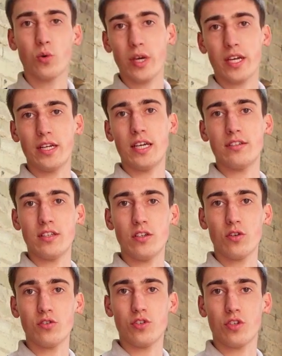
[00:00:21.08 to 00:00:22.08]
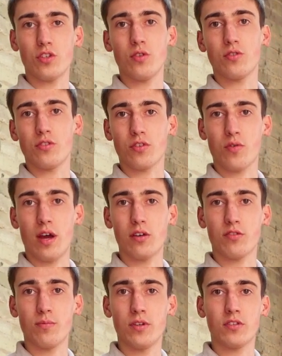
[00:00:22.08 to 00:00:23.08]
quick and easy knots you can use as a
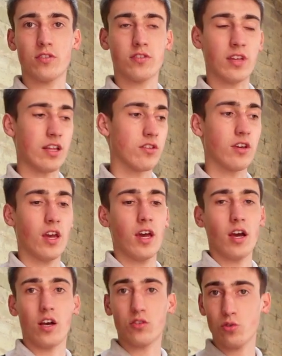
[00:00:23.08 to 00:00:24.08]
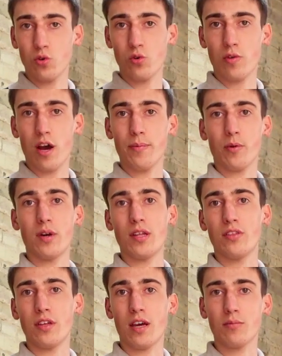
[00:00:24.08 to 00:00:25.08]
groundsman to send a saw up or
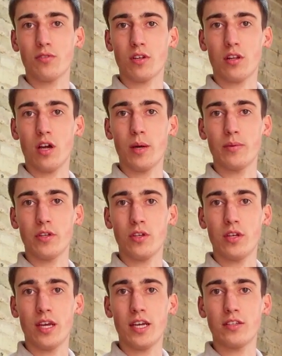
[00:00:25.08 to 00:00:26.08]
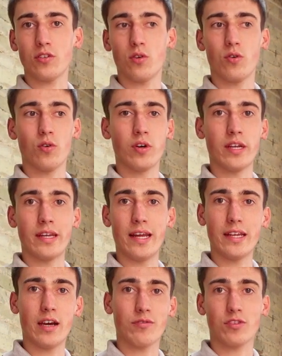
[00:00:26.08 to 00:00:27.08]
anything up to the climber that you need, or in
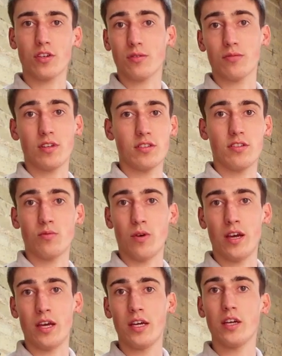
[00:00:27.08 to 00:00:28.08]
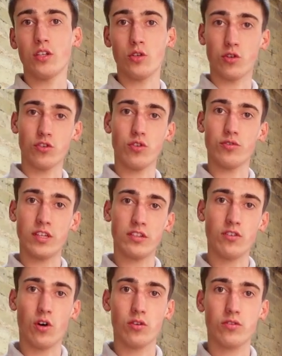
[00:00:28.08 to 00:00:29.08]
any other circumstances where you could use these
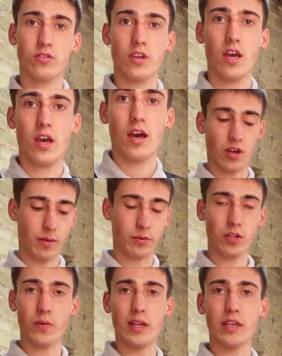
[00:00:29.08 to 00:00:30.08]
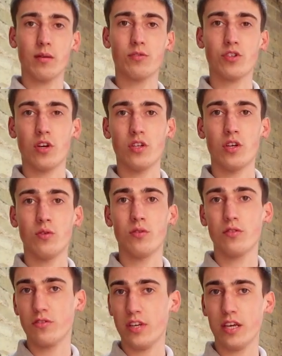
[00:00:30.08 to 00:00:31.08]
knots. I'm going to end up showing you
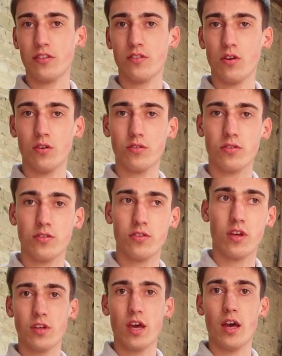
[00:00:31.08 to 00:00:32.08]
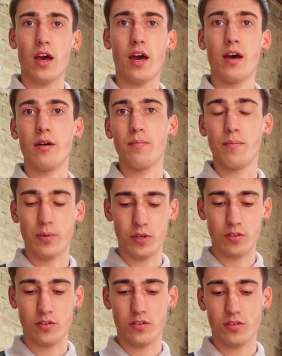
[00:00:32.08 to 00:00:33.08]
6 knots,
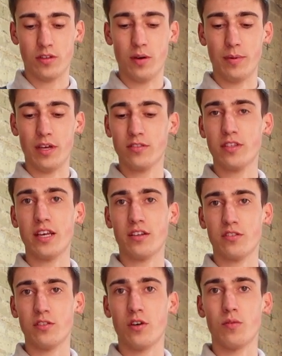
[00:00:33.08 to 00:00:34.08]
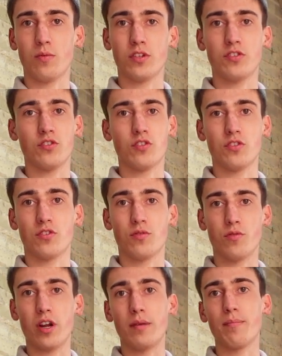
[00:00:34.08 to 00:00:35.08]
but there'll be a 6th knot which is just the
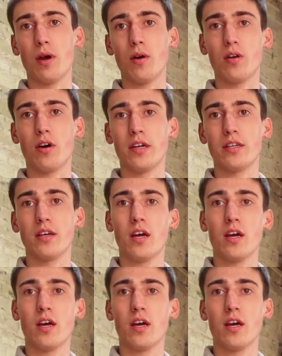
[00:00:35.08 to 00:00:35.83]
running bowline,